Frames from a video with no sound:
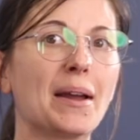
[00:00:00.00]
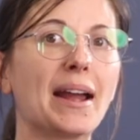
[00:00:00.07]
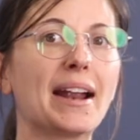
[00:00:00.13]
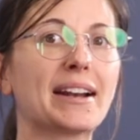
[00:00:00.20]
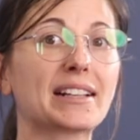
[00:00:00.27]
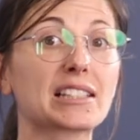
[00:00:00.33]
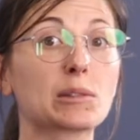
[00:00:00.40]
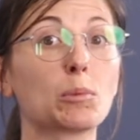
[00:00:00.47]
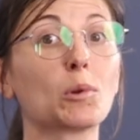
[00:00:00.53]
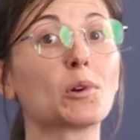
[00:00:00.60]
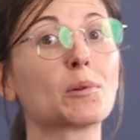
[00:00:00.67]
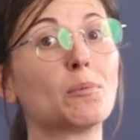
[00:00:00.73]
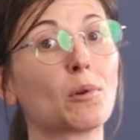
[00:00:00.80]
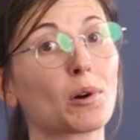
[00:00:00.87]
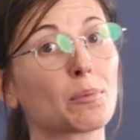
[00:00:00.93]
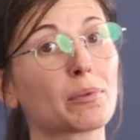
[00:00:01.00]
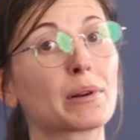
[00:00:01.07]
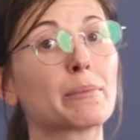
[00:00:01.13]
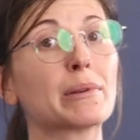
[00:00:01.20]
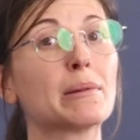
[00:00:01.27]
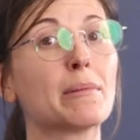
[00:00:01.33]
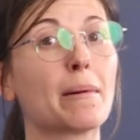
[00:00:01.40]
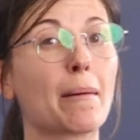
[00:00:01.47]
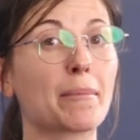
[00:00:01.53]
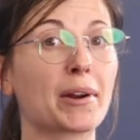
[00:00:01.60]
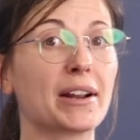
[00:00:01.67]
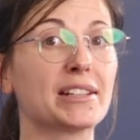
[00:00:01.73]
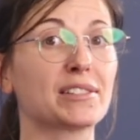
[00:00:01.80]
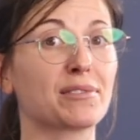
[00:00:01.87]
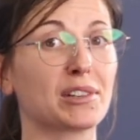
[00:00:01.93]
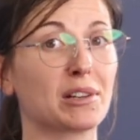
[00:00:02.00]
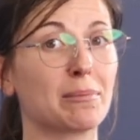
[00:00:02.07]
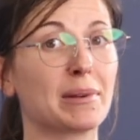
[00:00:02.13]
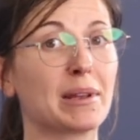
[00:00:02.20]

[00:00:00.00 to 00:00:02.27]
and explore more premium upgrades for your